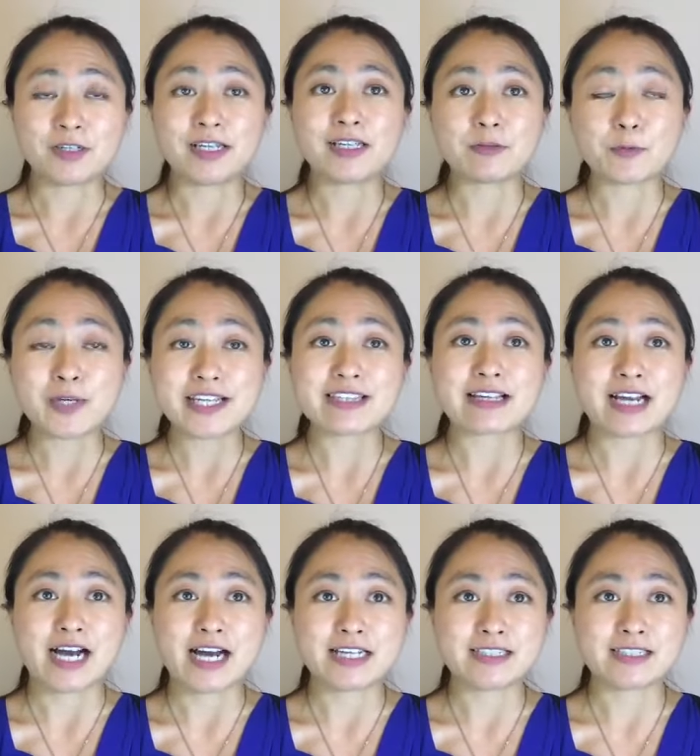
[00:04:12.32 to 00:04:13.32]
within
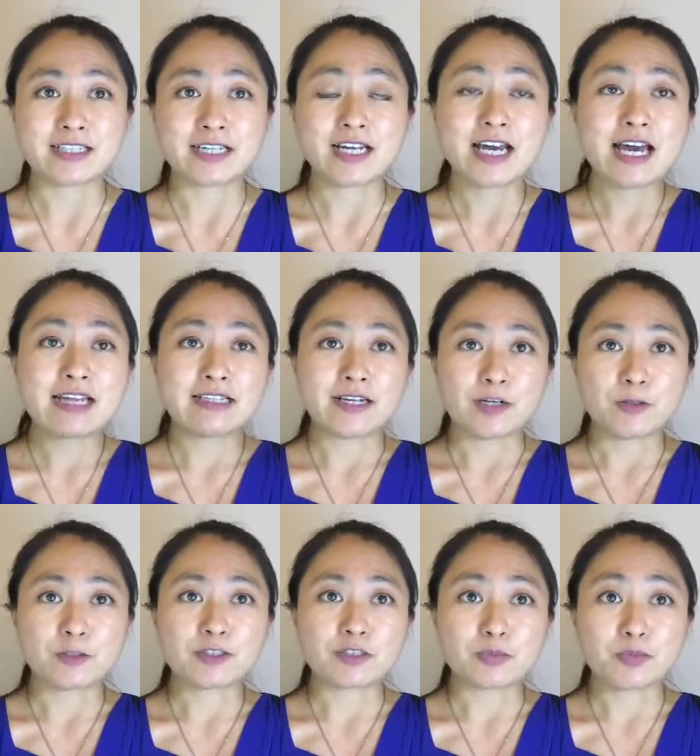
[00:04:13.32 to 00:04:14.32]
ISA, there are
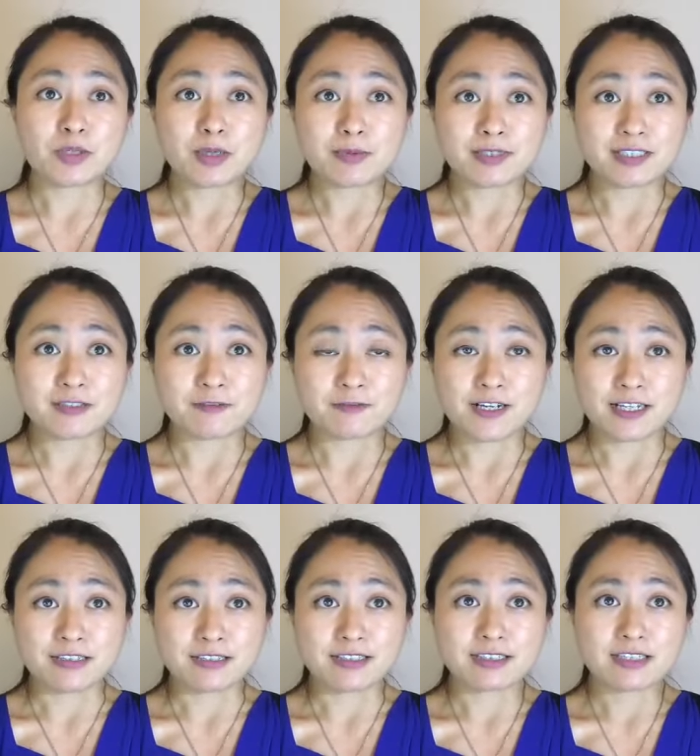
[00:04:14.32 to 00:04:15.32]
also property
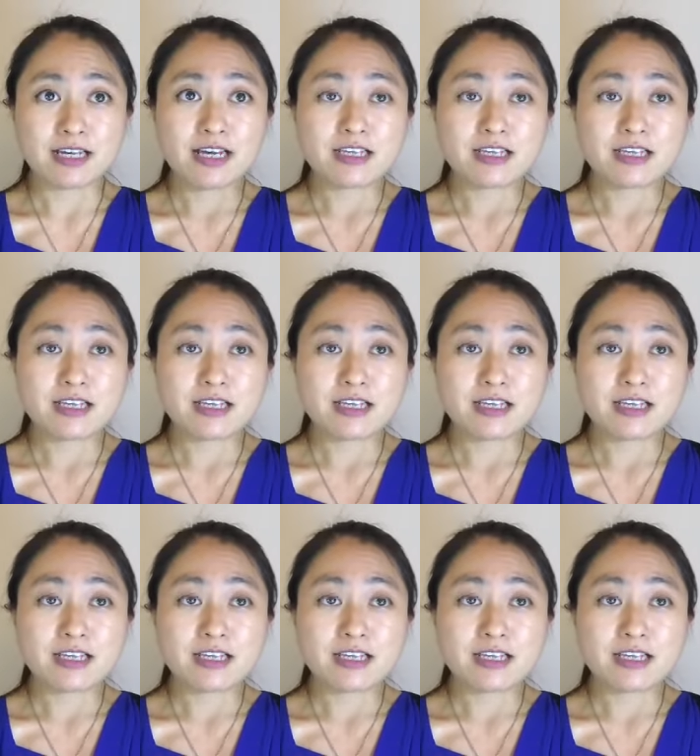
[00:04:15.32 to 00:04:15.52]
funds.